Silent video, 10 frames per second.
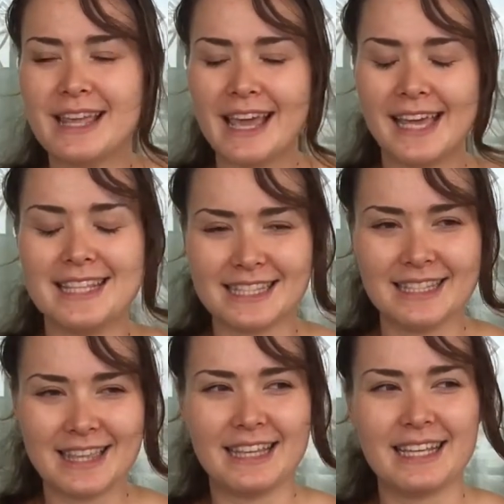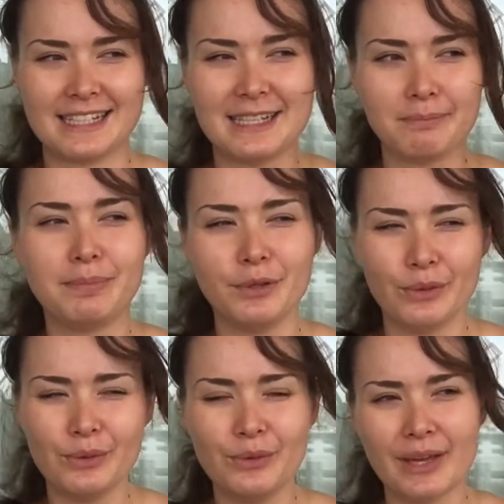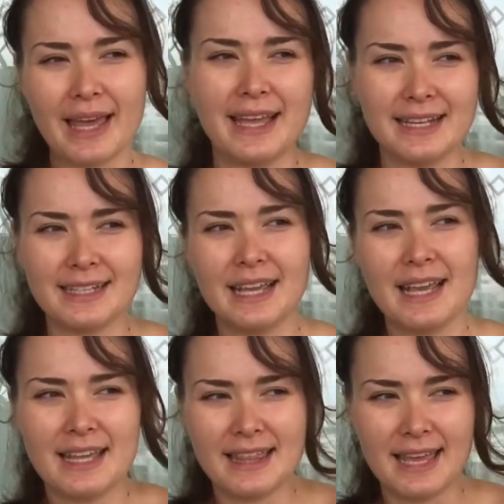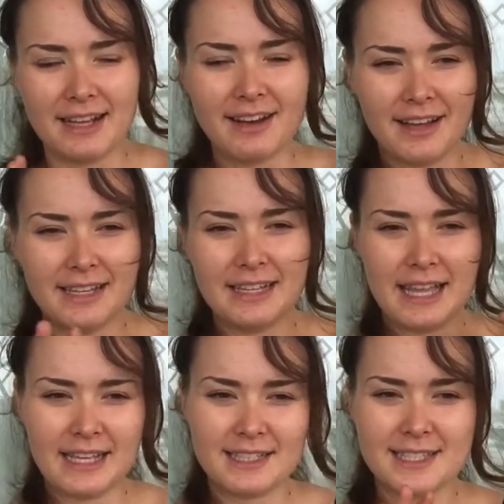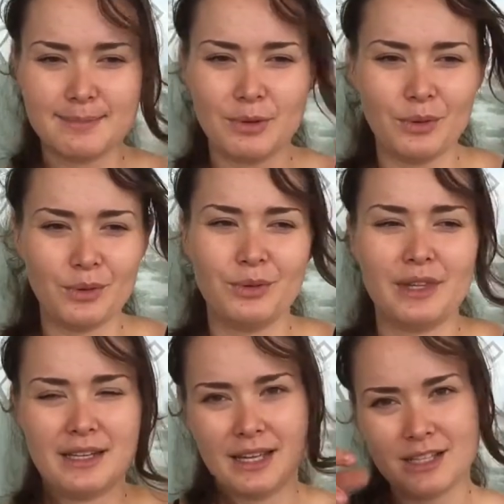They're like deep blue, and they're kind of like smooth, and